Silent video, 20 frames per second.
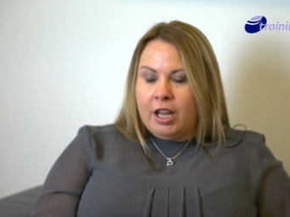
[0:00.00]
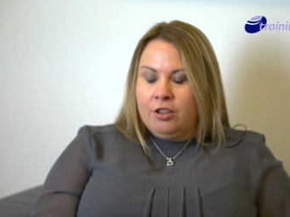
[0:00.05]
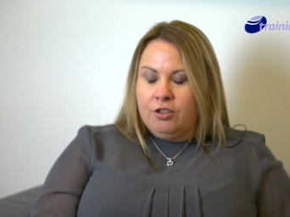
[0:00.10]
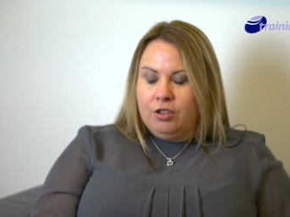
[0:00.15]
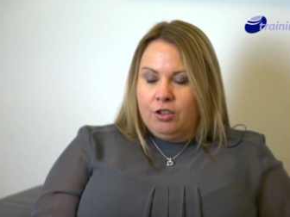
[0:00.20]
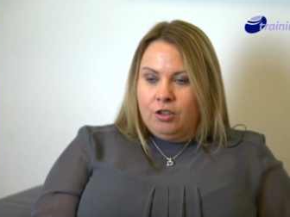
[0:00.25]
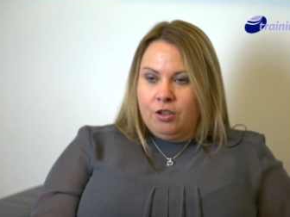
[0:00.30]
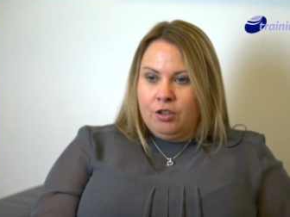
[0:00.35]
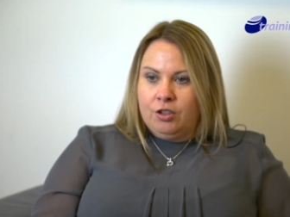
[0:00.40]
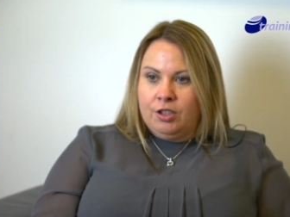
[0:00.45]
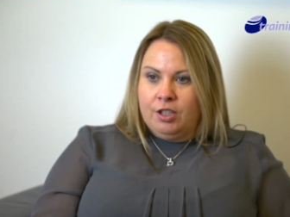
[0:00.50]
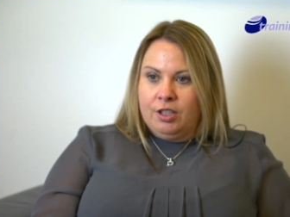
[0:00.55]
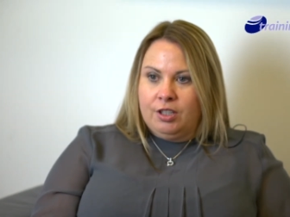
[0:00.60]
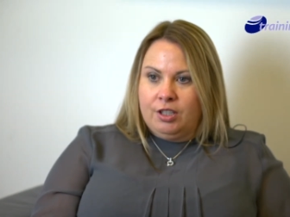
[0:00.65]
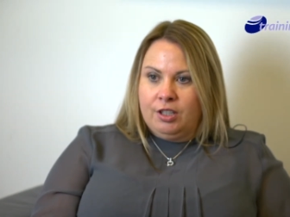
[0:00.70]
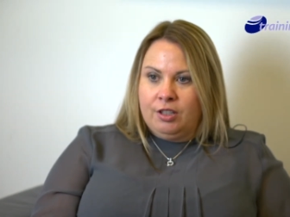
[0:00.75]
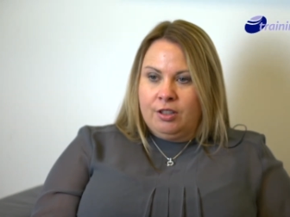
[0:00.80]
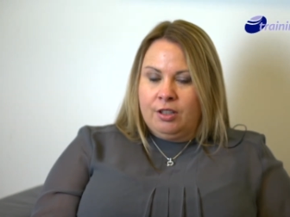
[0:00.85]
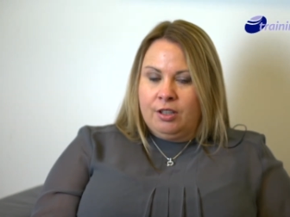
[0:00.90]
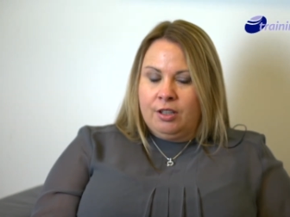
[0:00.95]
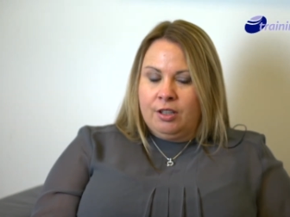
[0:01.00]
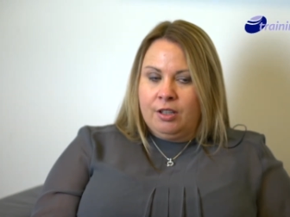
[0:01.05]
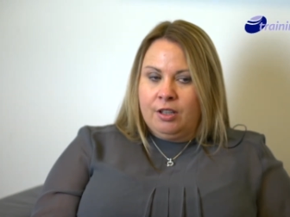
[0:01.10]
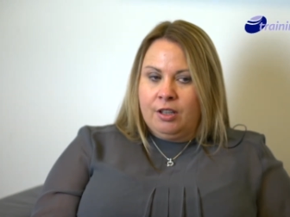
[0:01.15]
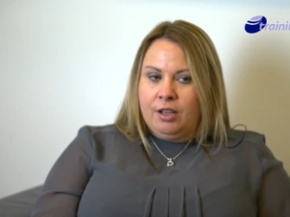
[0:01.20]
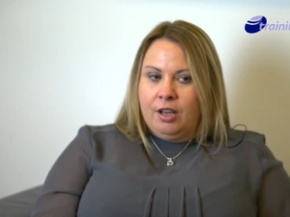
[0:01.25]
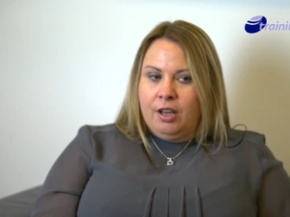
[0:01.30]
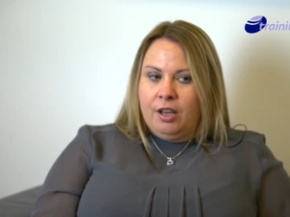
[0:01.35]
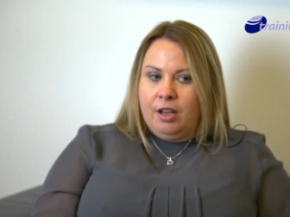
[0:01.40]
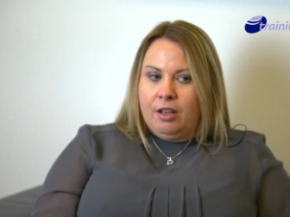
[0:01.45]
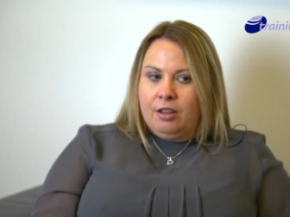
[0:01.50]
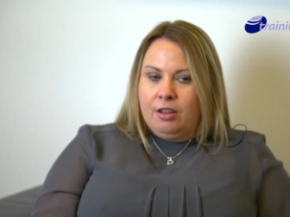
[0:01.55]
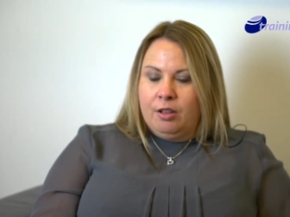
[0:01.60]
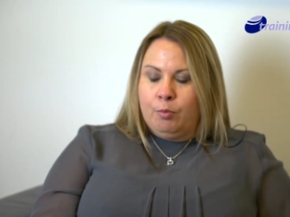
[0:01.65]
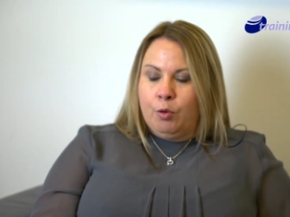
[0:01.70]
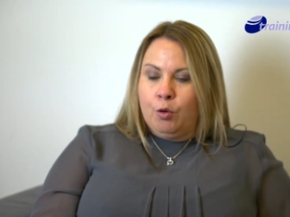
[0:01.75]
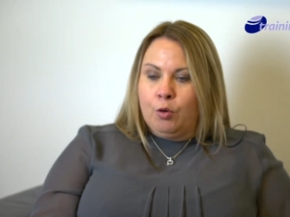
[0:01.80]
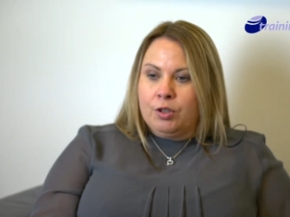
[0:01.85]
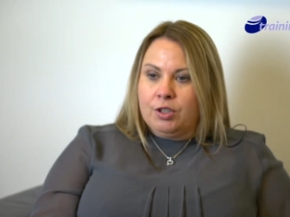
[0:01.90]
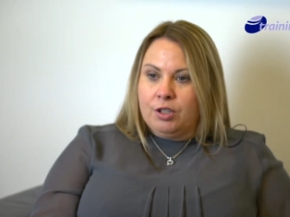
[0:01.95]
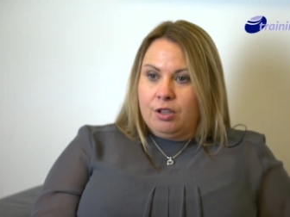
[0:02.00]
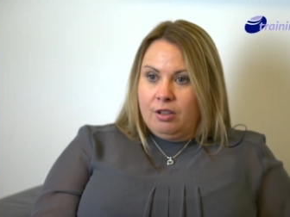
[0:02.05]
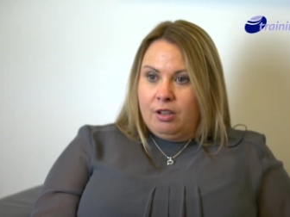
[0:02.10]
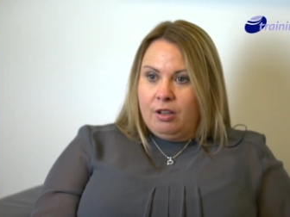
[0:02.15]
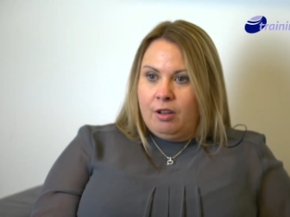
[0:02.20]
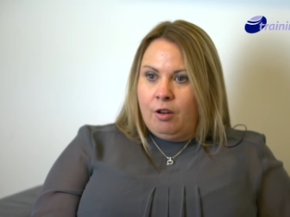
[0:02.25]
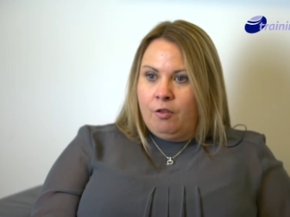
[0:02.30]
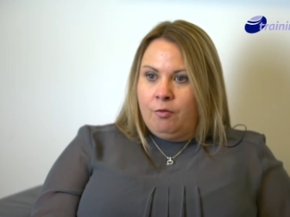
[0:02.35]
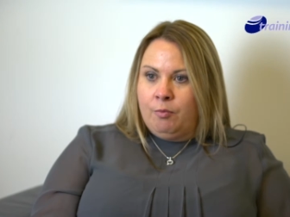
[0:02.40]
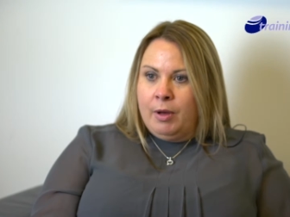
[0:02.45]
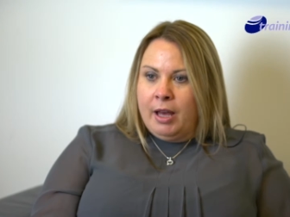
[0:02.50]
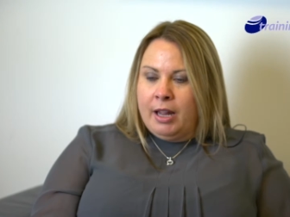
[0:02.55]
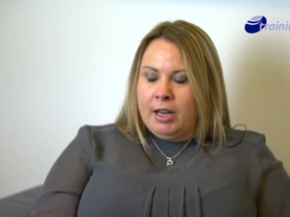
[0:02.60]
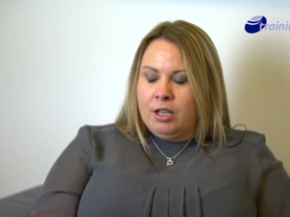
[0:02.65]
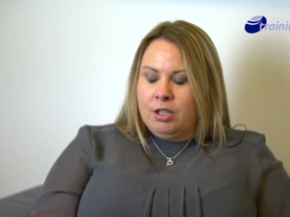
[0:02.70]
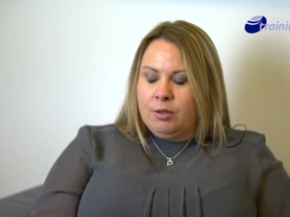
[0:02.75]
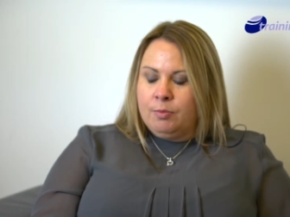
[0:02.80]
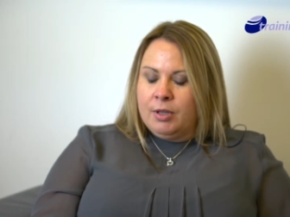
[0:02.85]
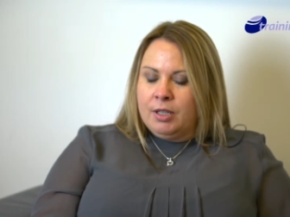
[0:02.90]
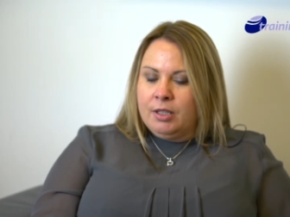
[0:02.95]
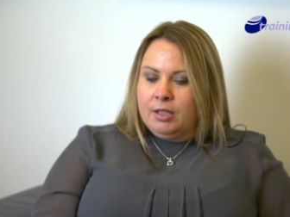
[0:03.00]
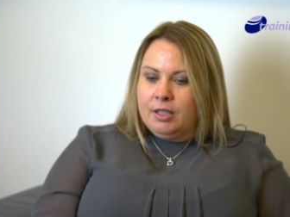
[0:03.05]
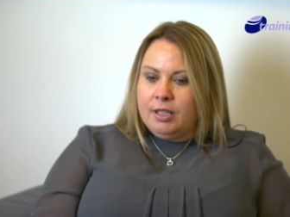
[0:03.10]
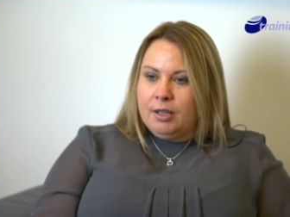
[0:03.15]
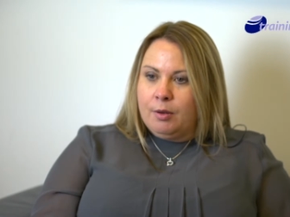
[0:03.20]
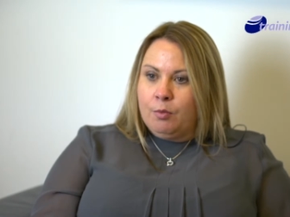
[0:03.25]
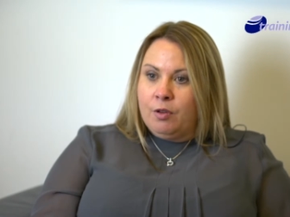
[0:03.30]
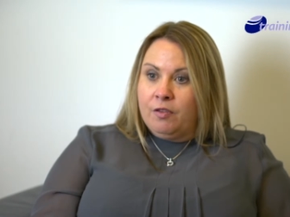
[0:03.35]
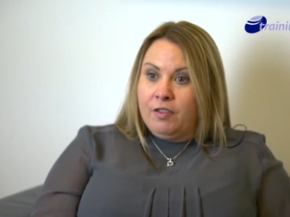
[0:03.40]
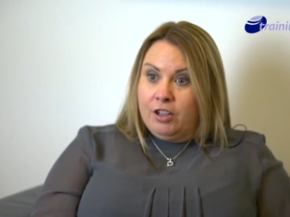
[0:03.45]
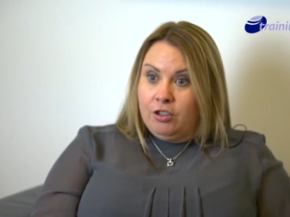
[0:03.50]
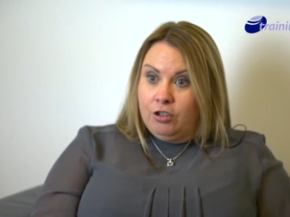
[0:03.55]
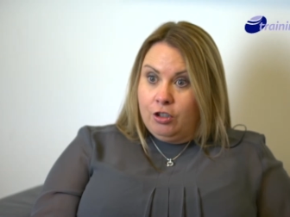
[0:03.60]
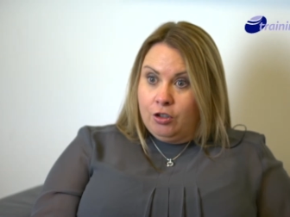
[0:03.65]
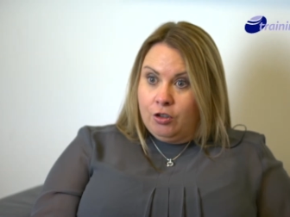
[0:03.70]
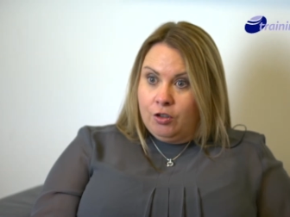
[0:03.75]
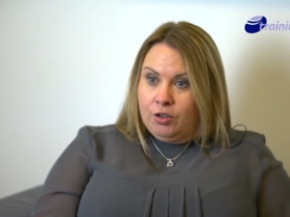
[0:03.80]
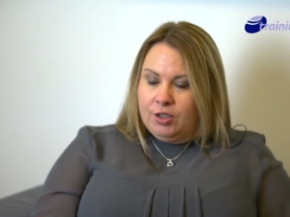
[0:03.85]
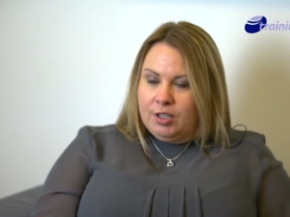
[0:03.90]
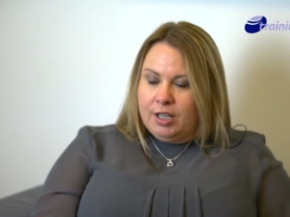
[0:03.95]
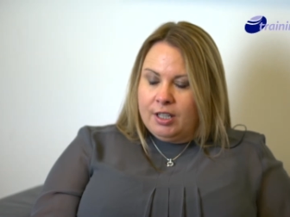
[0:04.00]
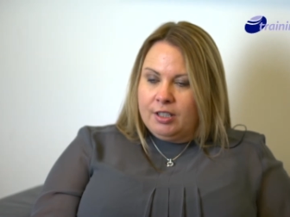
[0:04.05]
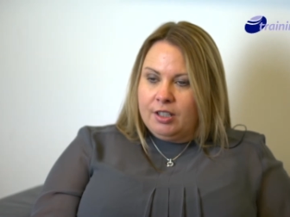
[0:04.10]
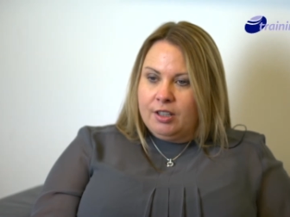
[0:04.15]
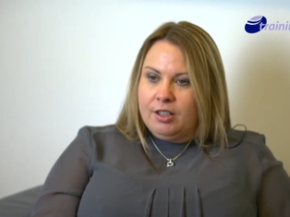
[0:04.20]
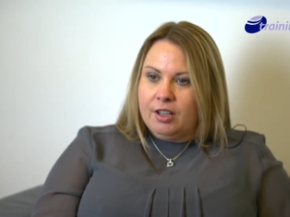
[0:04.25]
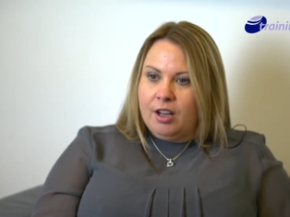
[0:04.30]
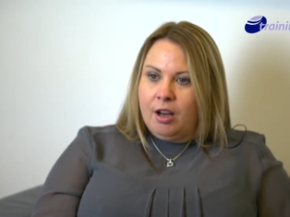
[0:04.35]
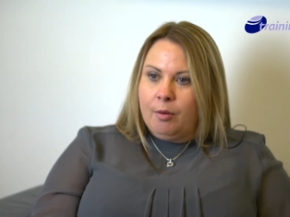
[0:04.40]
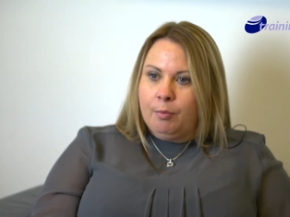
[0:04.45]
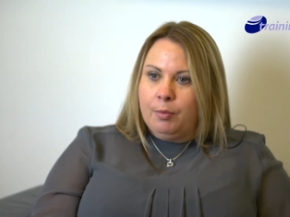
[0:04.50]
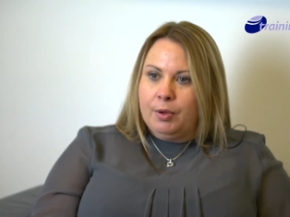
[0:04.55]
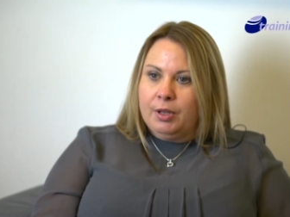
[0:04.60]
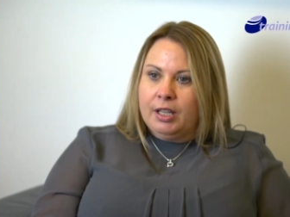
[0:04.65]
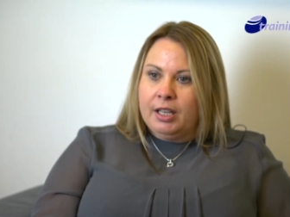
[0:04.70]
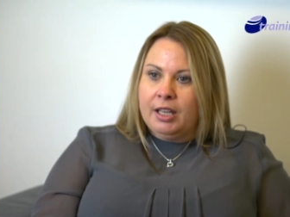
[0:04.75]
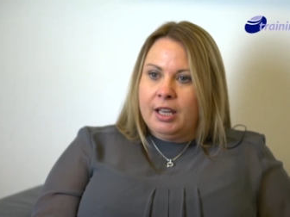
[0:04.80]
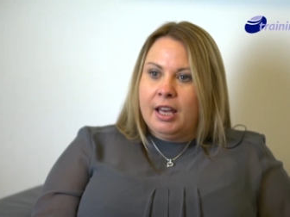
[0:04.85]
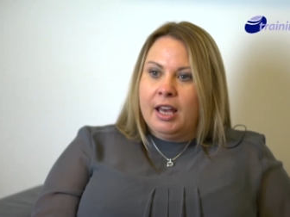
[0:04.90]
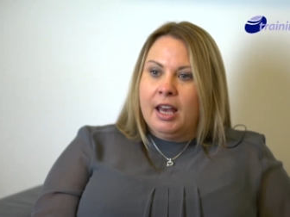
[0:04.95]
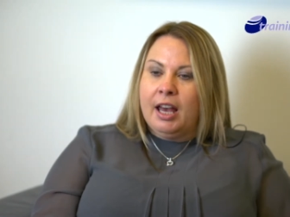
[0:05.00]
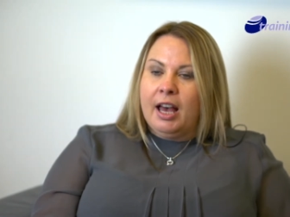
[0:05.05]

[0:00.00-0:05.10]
introducing it to the board of management, we've introduced it into the company,